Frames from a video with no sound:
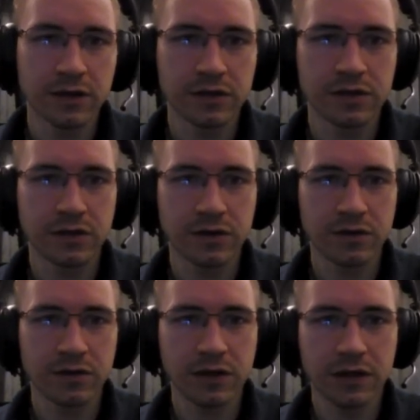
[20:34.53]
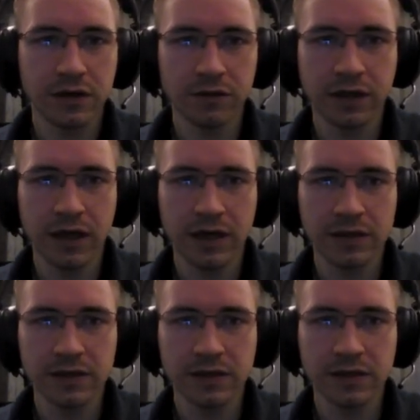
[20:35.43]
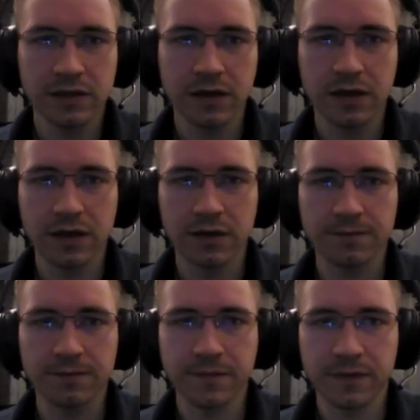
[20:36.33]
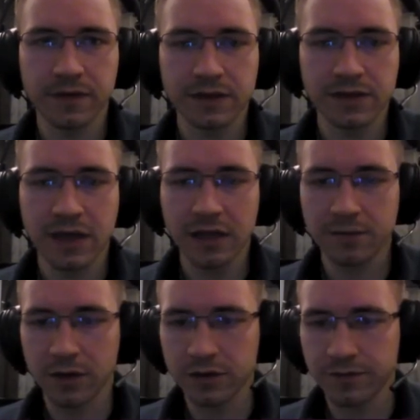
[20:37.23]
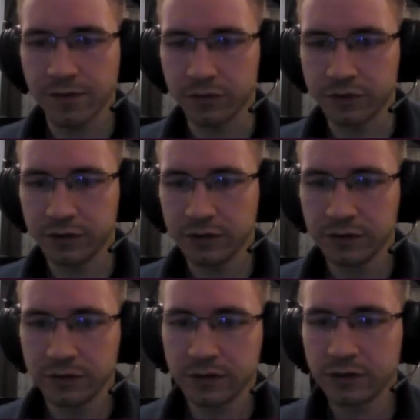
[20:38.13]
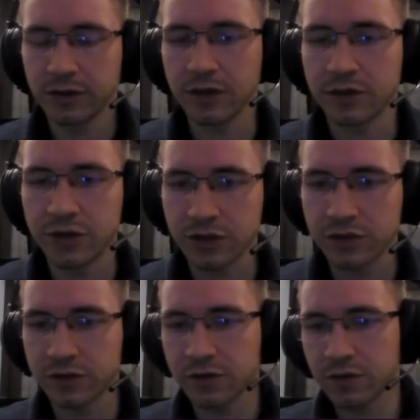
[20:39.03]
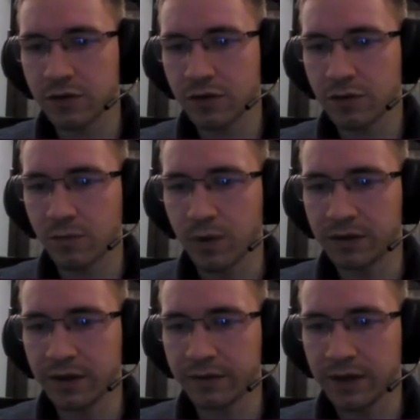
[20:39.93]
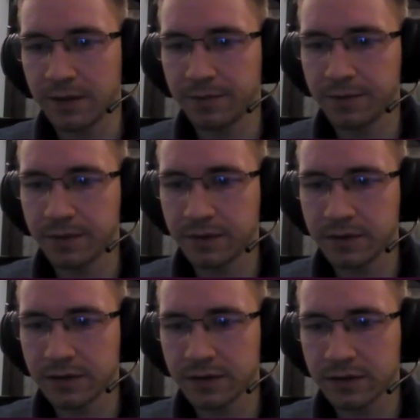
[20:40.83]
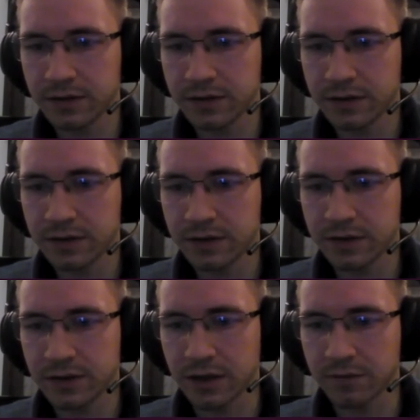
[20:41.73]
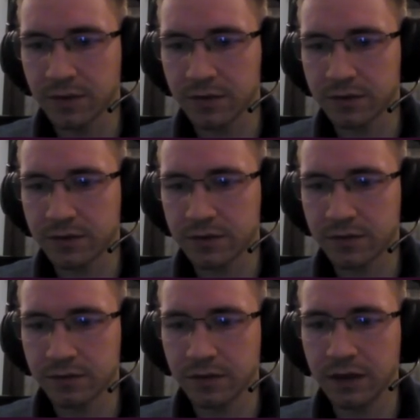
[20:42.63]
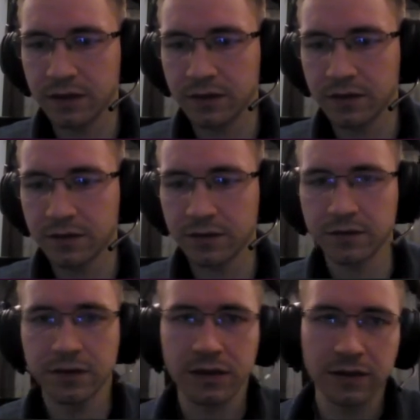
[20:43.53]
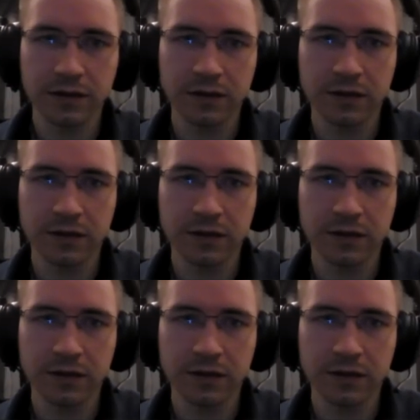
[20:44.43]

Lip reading: So in our case, the sandbox folder, it just one level up, sandbox, right? Okay.